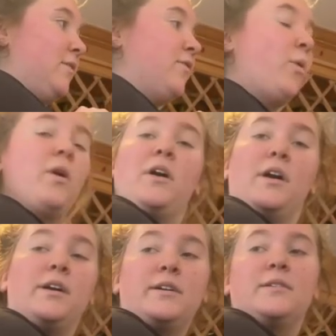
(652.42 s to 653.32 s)
for
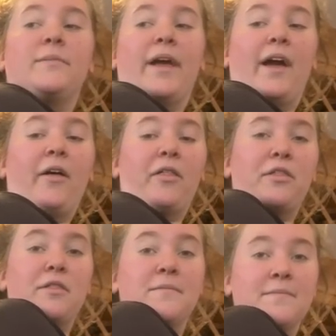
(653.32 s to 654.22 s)
health.
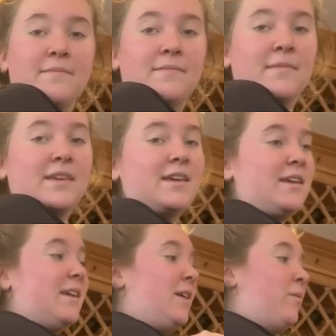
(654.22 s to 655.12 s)

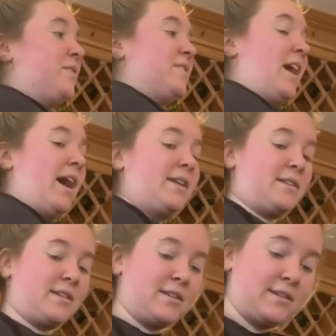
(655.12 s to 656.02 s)
It was not